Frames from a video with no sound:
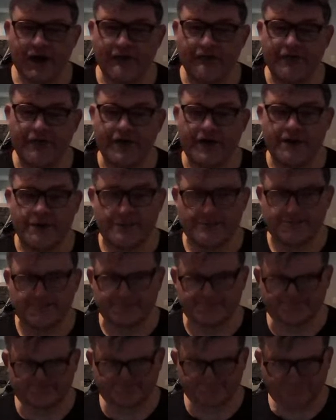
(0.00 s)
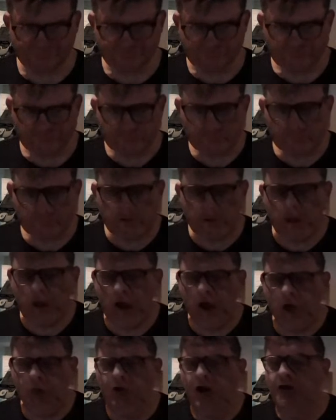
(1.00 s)
give out
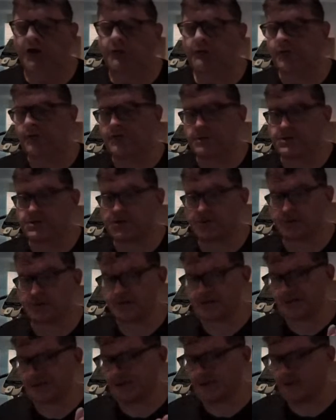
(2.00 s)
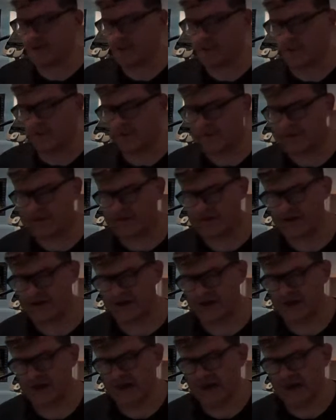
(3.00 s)
rather prematurely. It's only a 3-year-old machine.